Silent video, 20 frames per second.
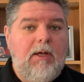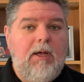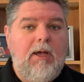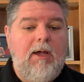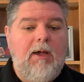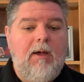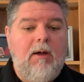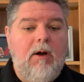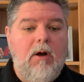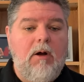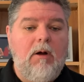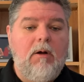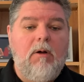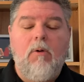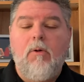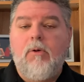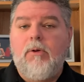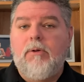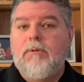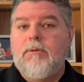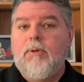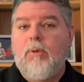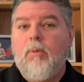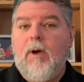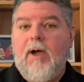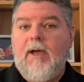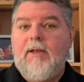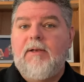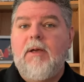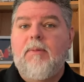are going to
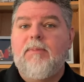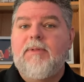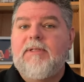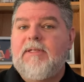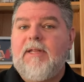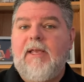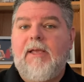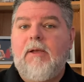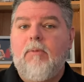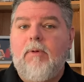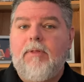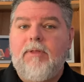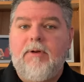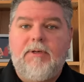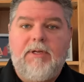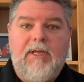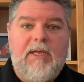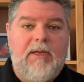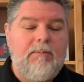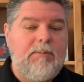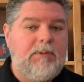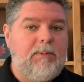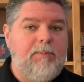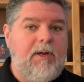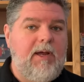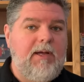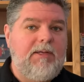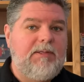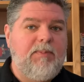wind up staying with their teams, because